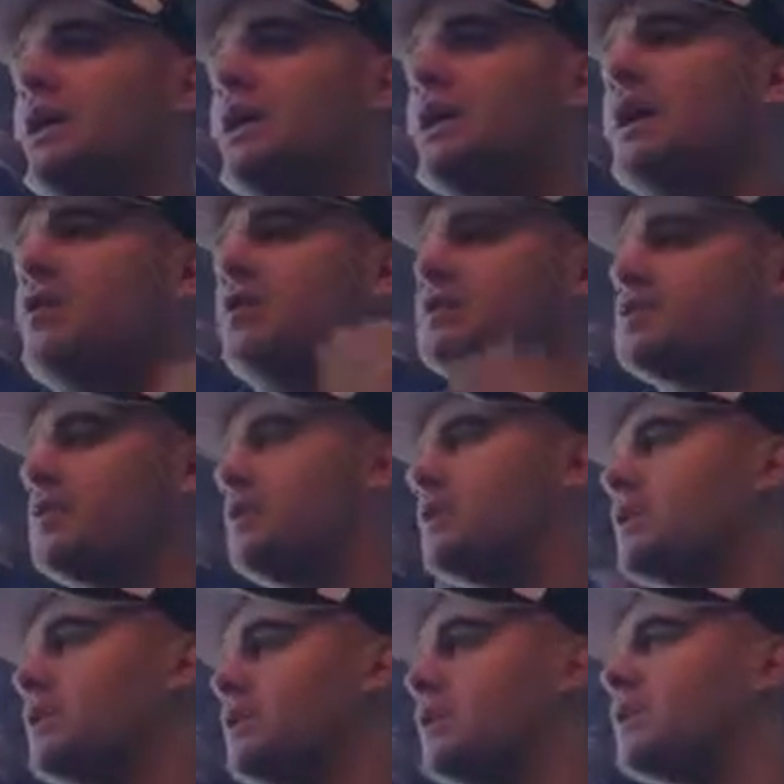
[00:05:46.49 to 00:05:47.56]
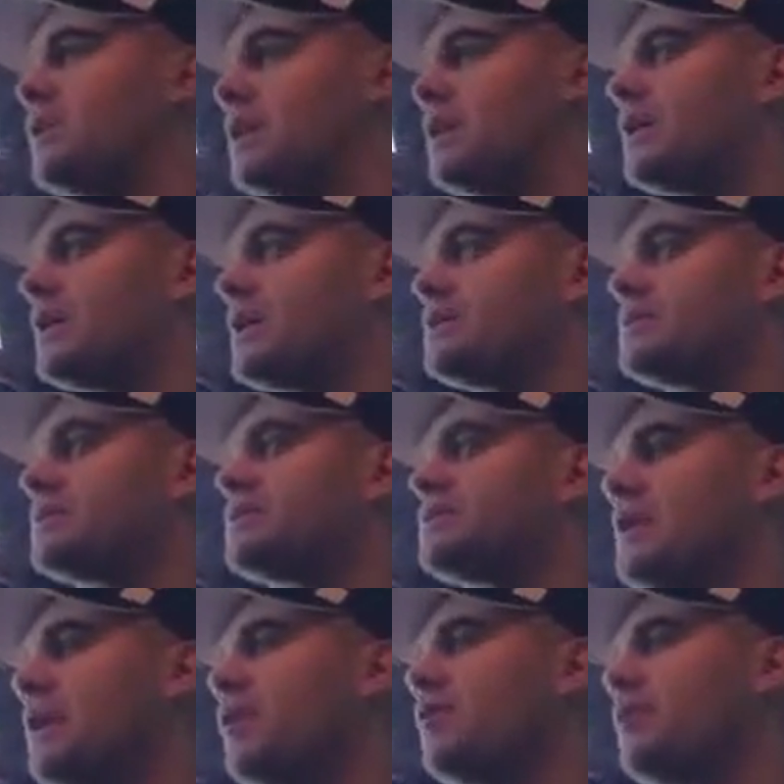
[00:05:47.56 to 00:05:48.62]
not only do we agree that it's a
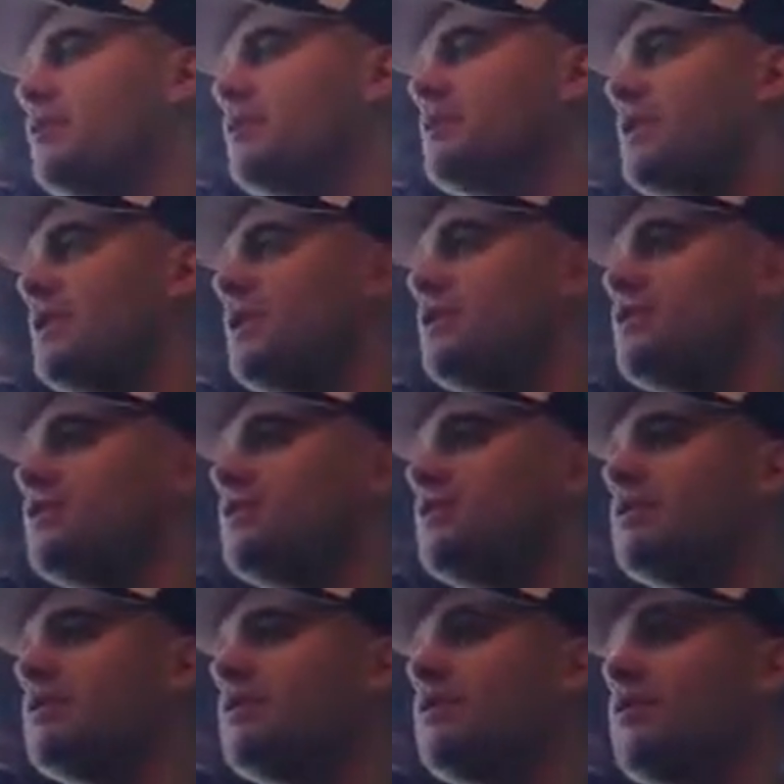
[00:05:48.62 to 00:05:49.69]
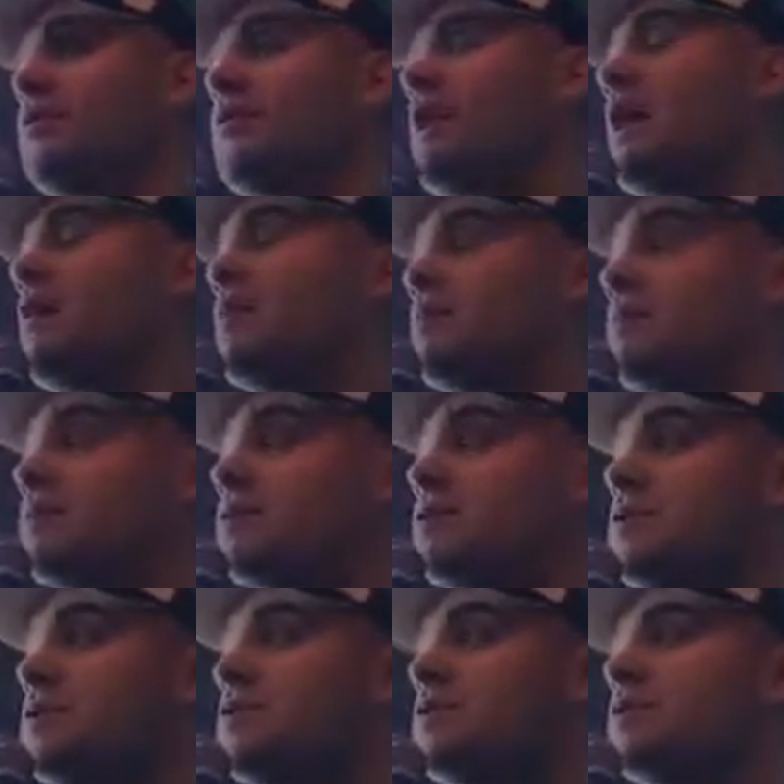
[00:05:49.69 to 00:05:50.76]
terrible thing for them
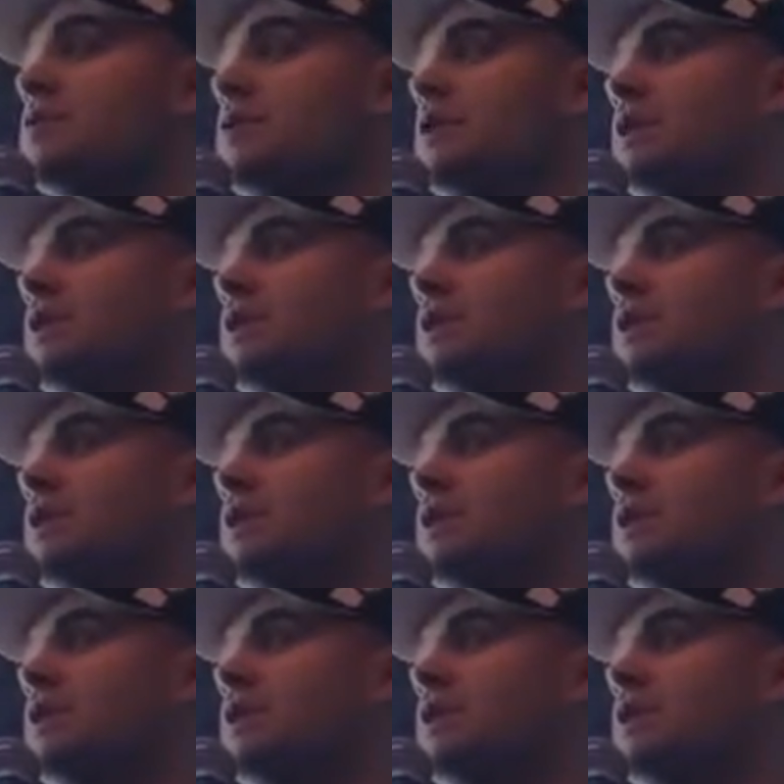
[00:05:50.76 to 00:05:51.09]
to